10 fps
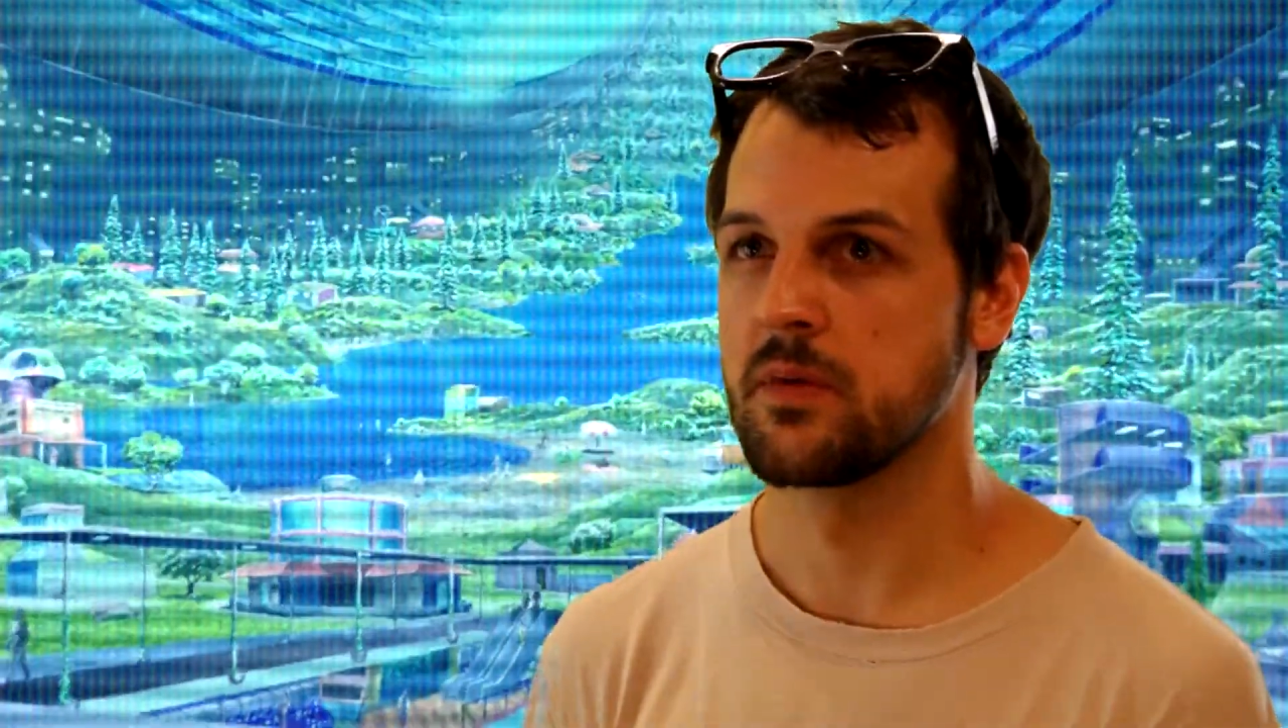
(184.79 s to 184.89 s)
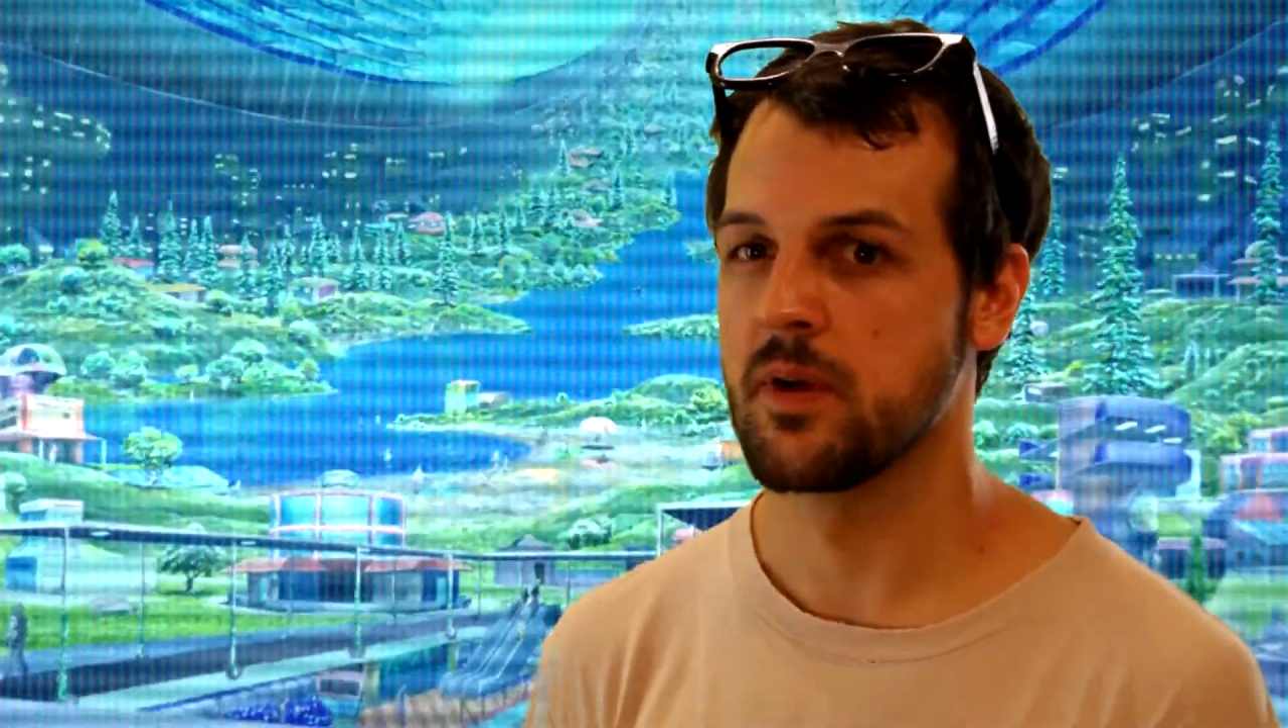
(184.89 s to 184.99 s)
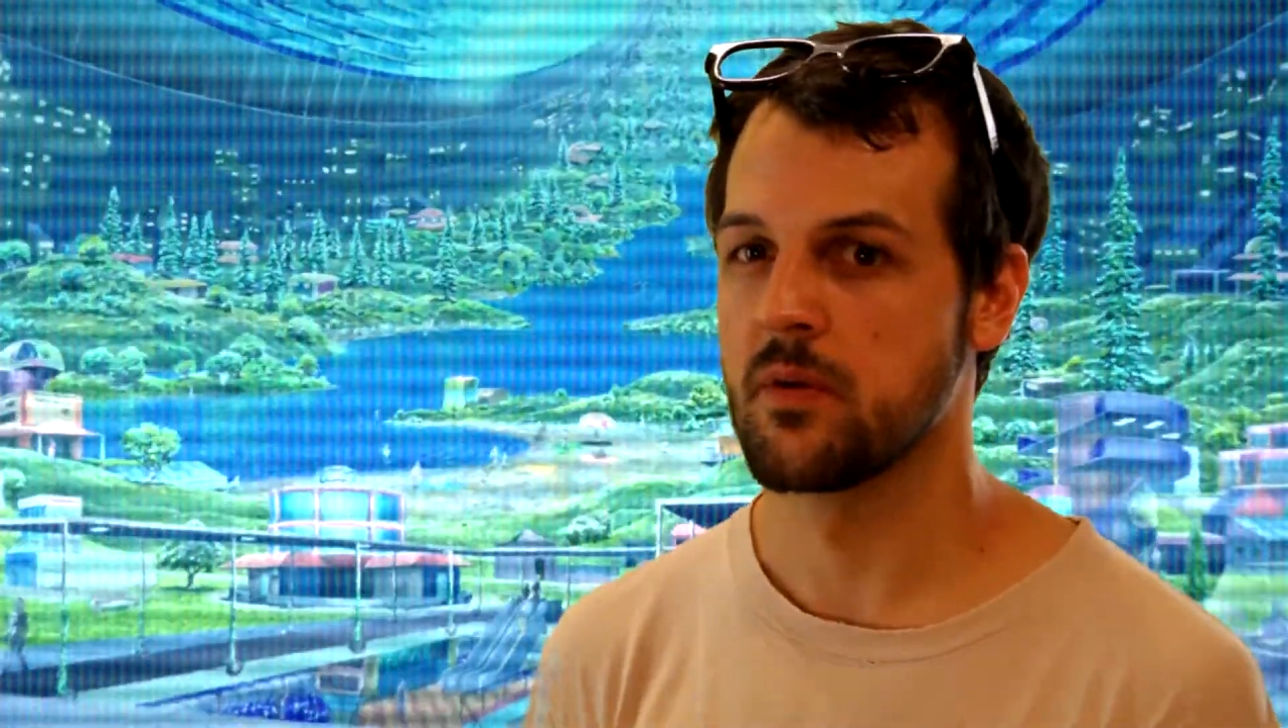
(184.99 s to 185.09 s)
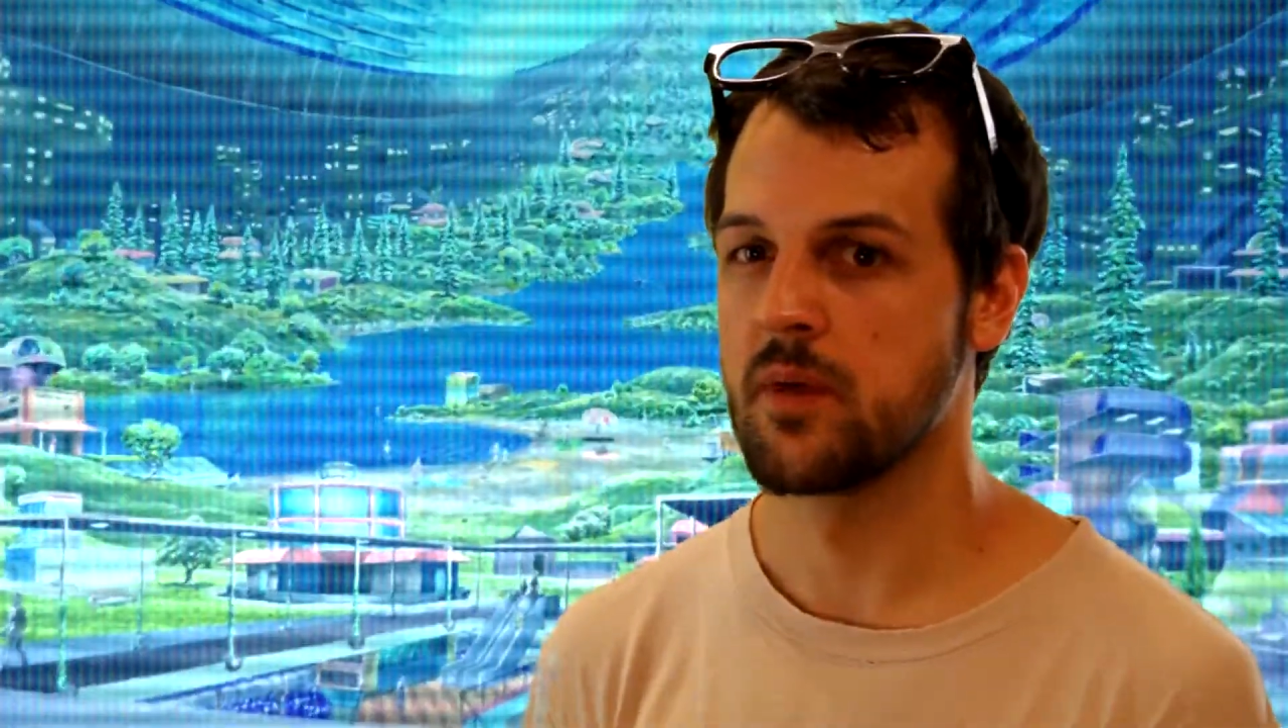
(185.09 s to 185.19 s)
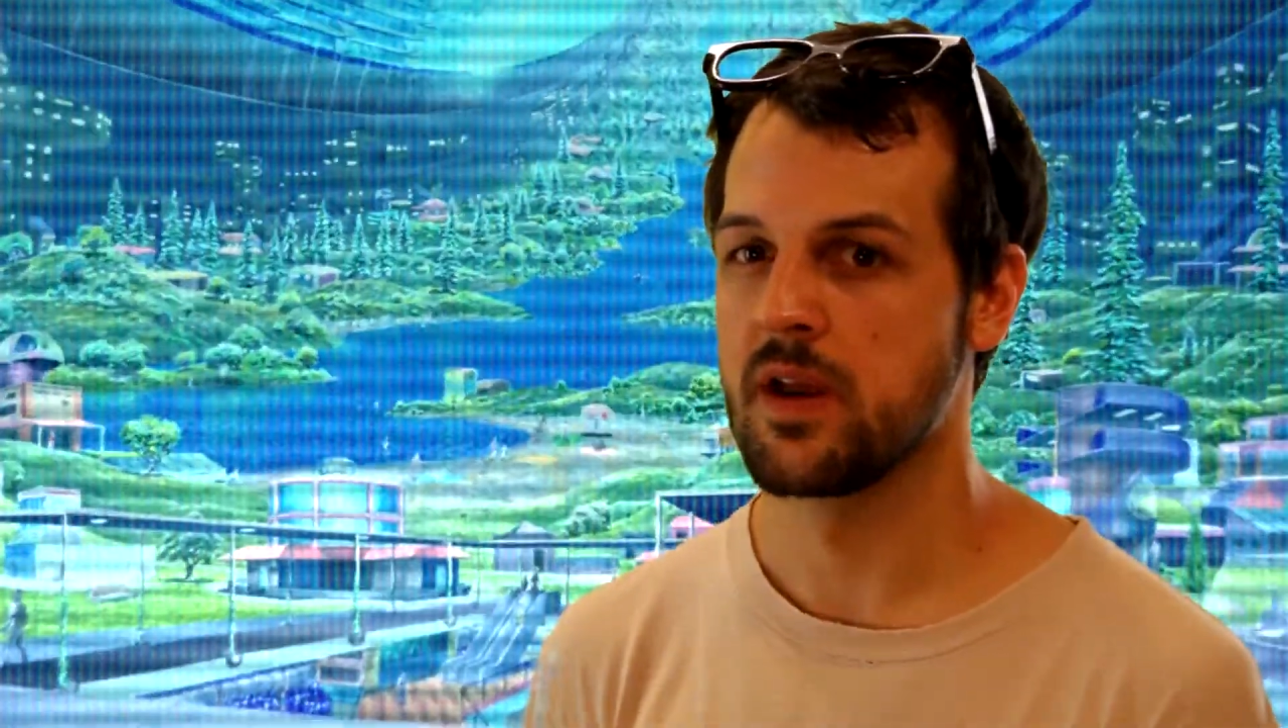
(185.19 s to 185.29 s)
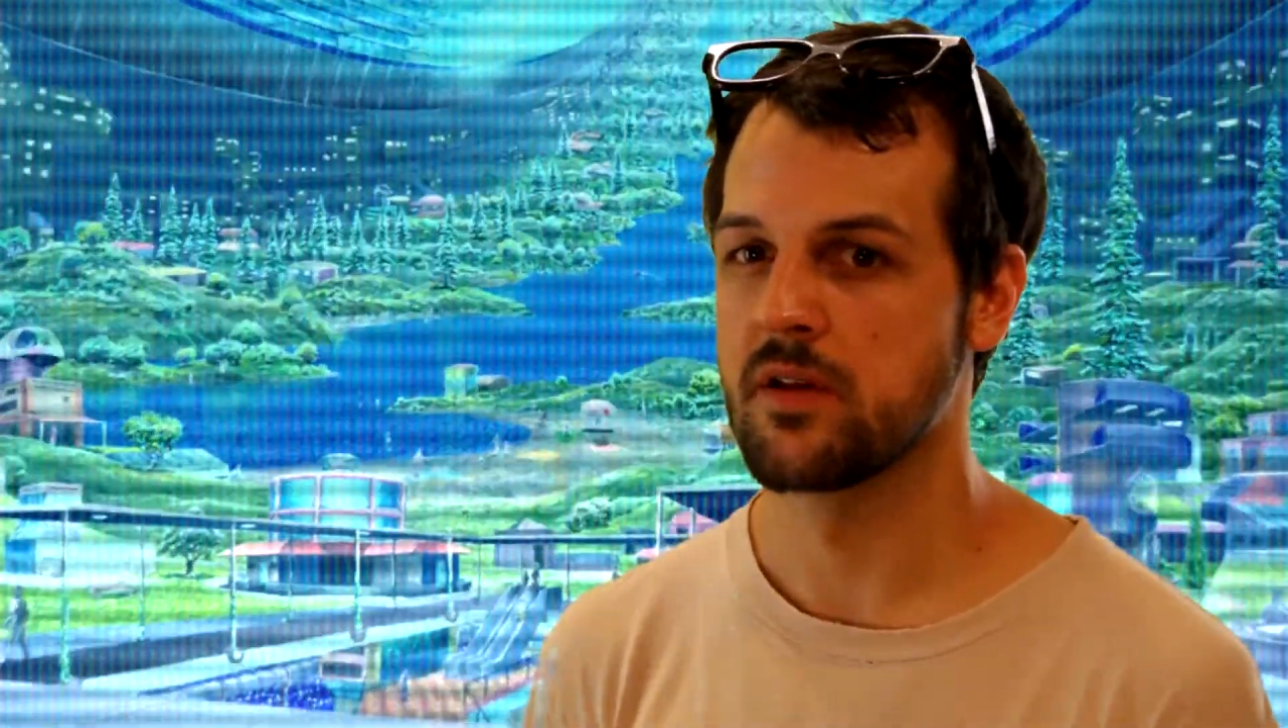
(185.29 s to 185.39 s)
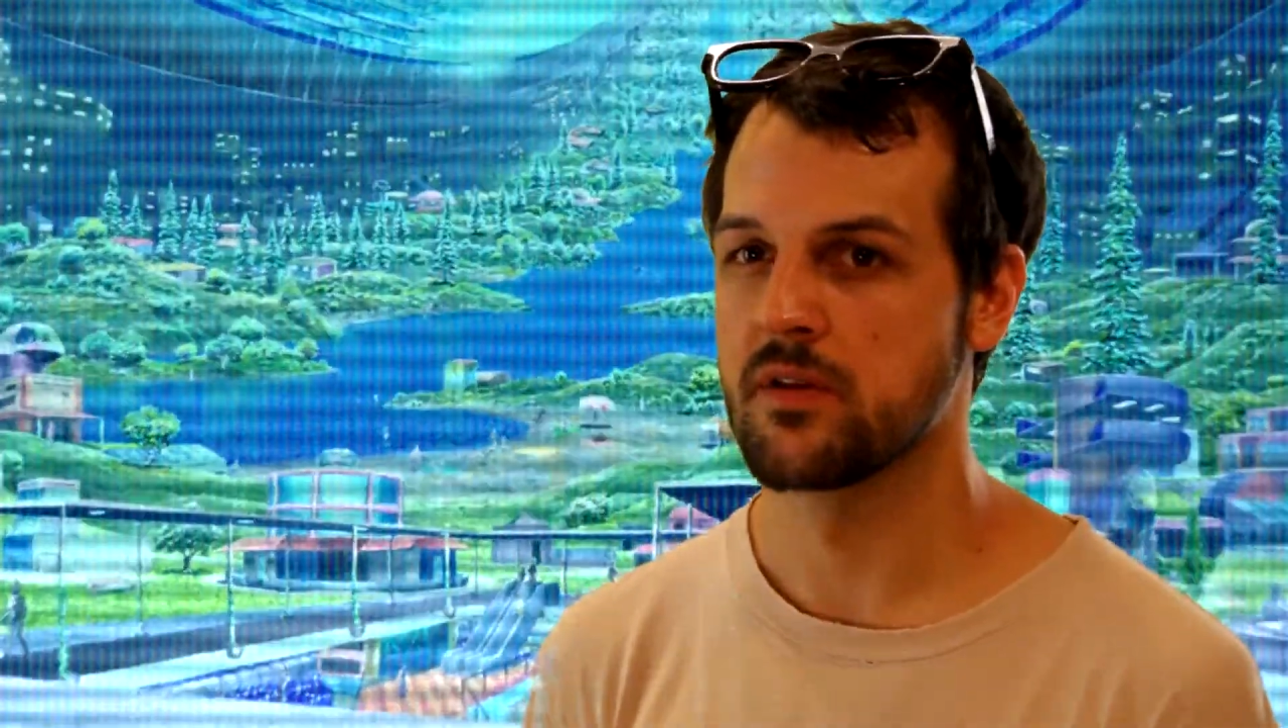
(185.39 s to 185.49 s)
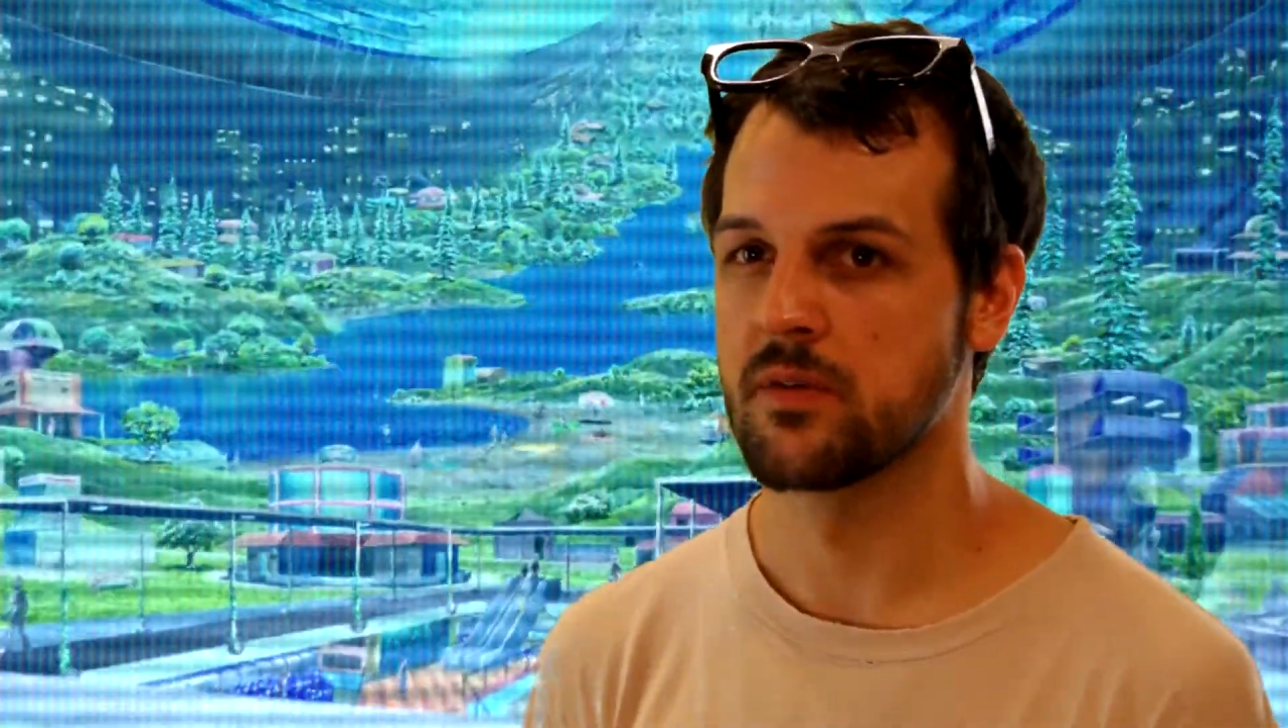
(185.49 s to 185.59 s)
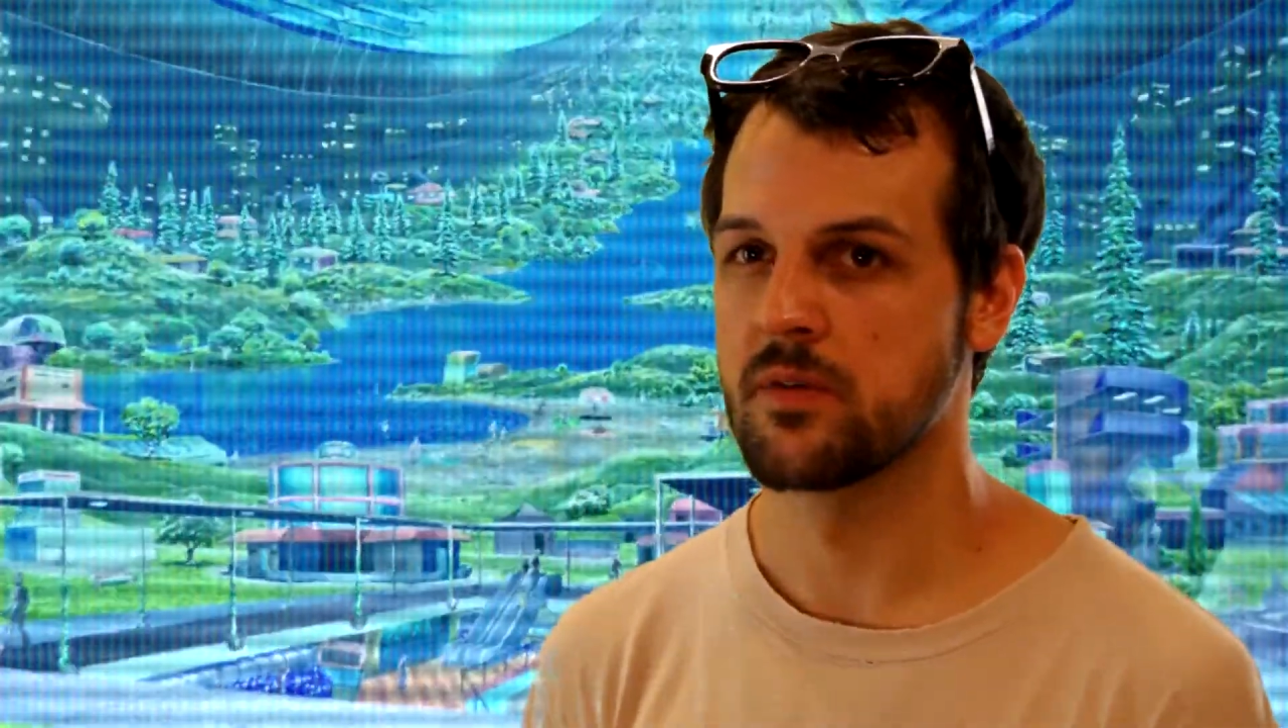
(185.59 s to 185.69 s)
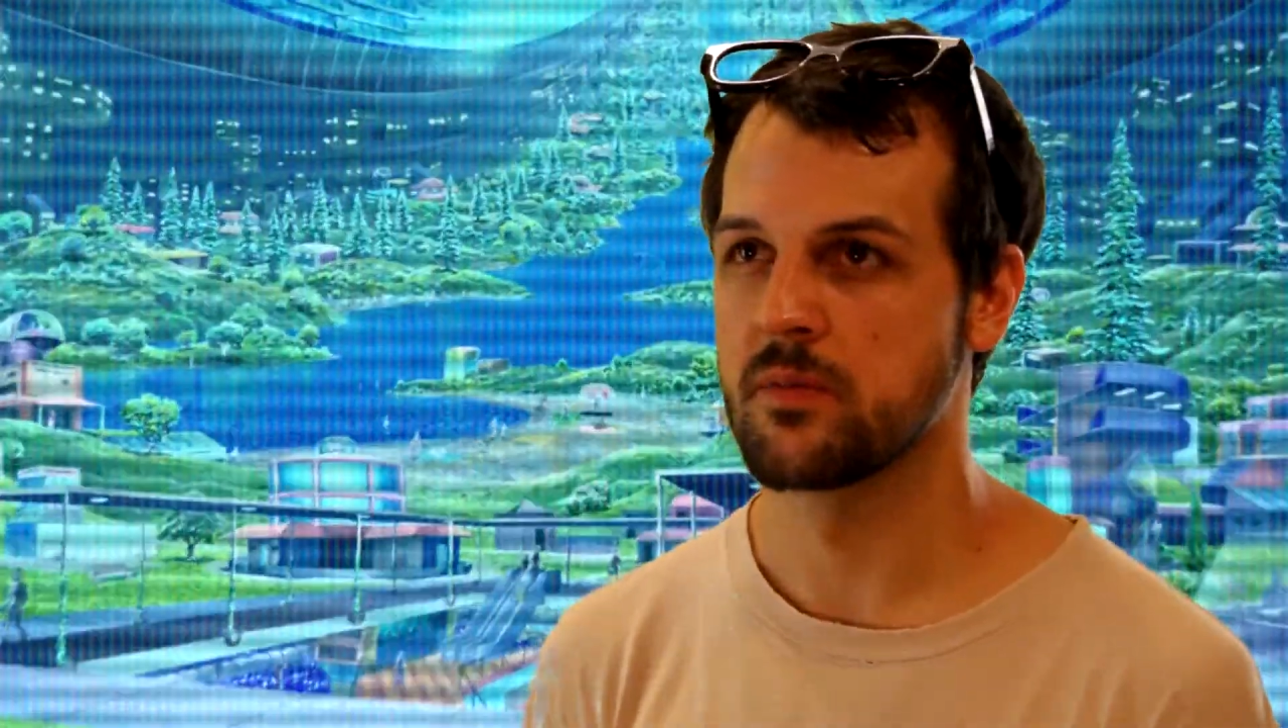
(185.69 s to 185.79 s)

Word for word: writers